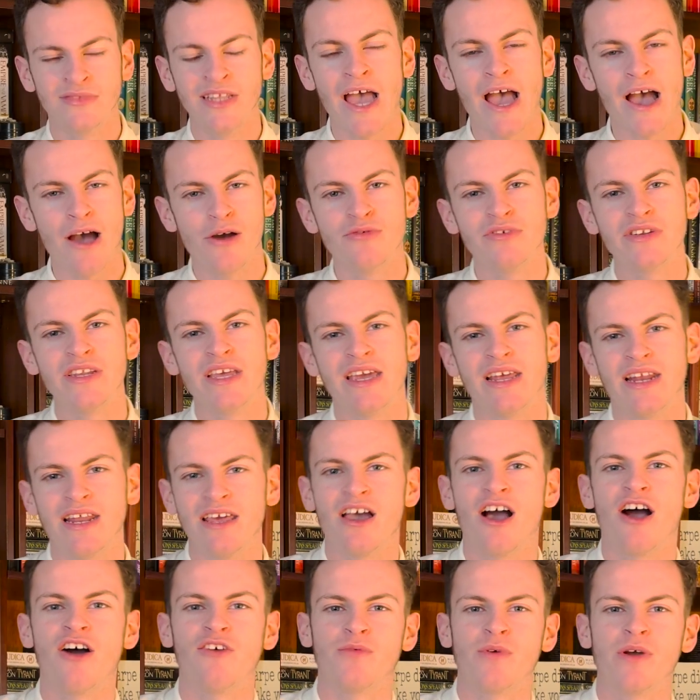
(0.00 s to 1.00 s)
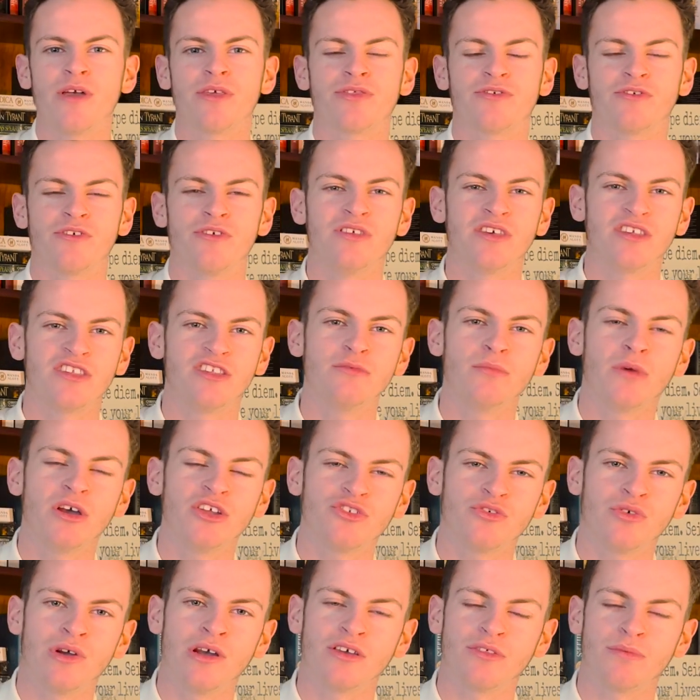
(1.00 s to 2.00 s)
Now nearly halfway through, this is my
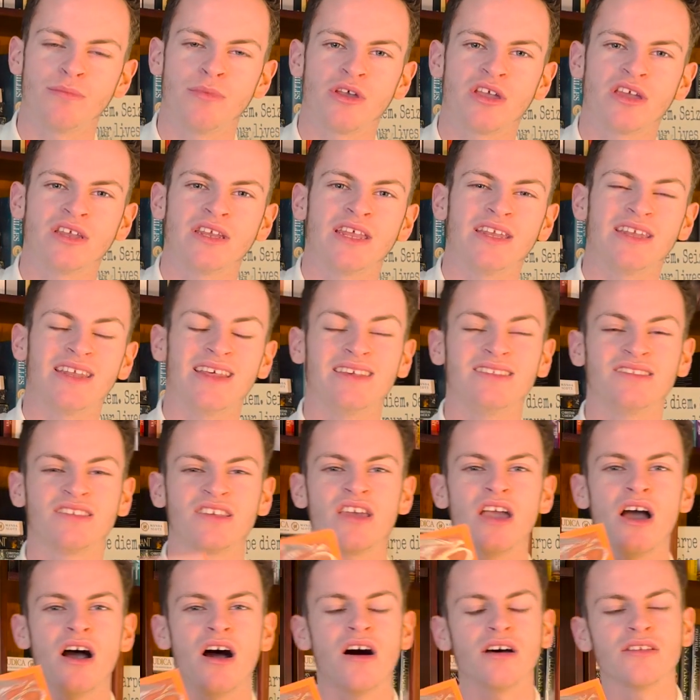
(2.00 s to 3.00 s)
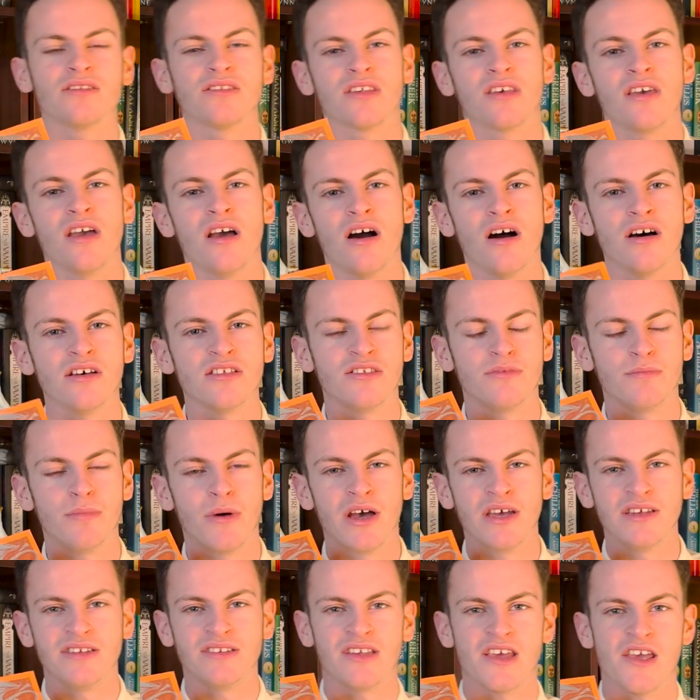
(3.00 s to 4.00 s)
12th book, and it is Guards
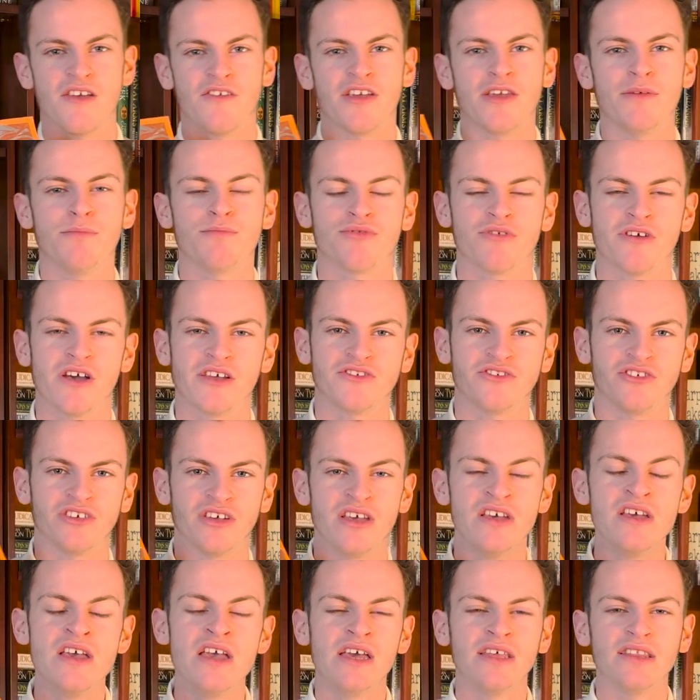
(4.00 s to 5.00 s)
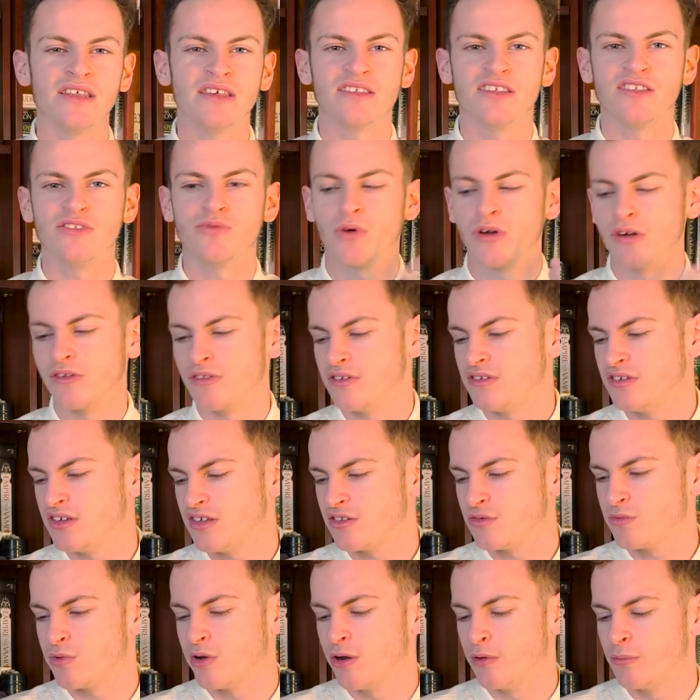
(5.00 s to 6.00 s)
by Terry Pratchett. This is one of the
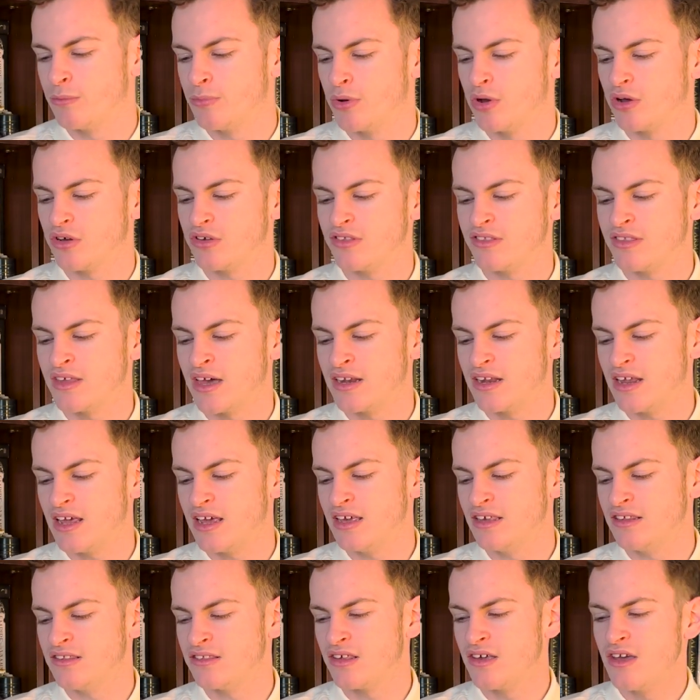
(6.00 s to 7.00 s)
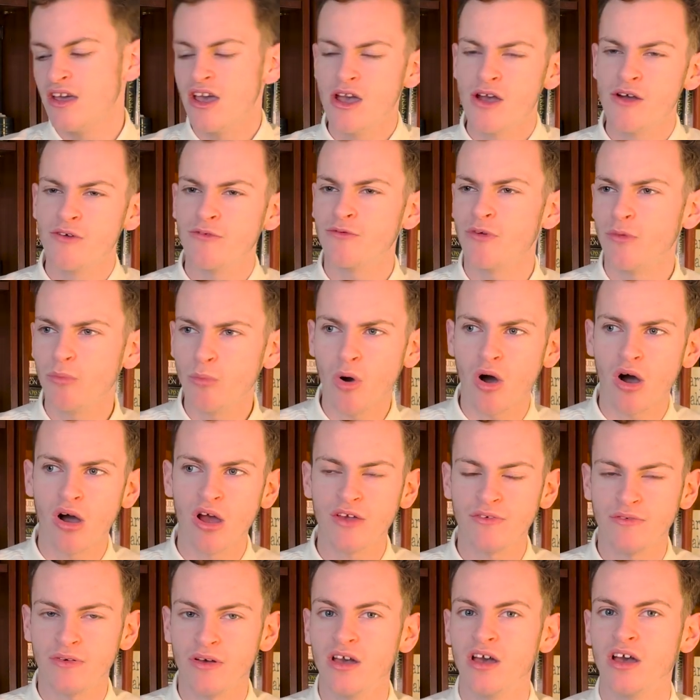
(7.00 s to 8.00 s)
Discworld books that is, from what
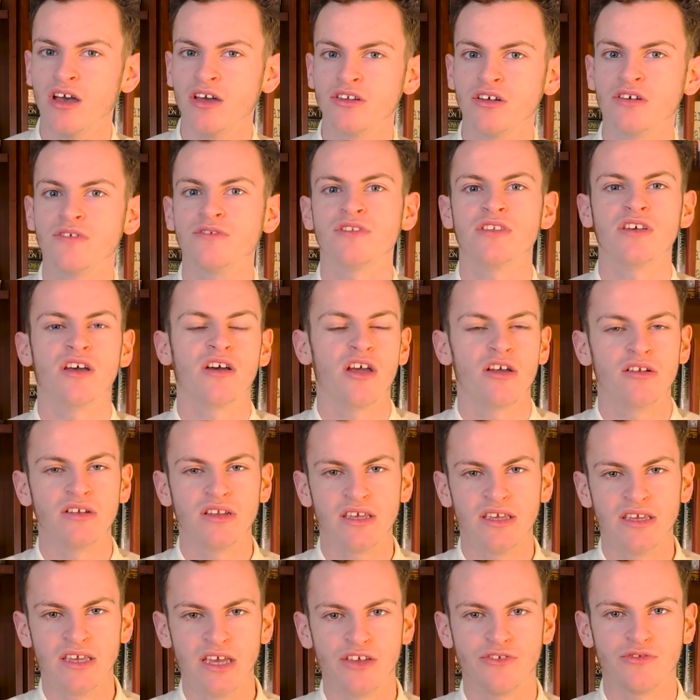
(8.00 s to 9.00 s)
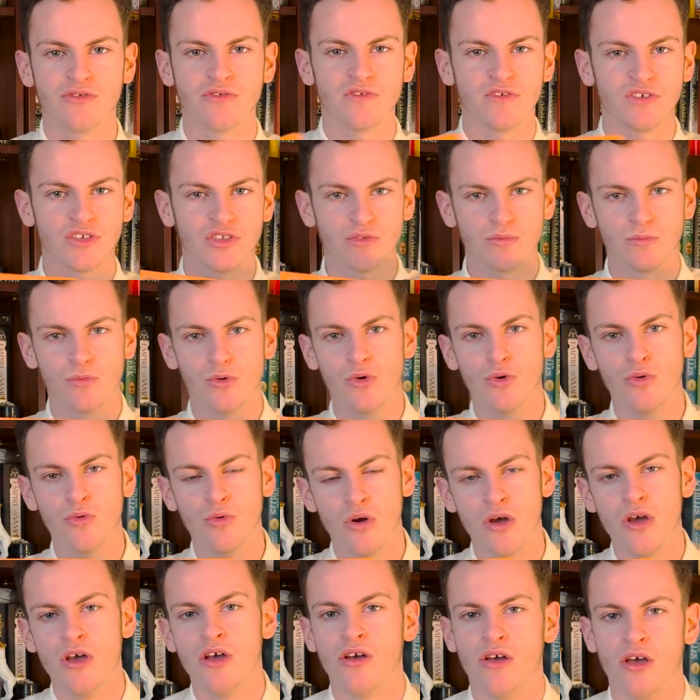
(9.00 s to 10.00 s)
I've heard, obviously I only engaged with a small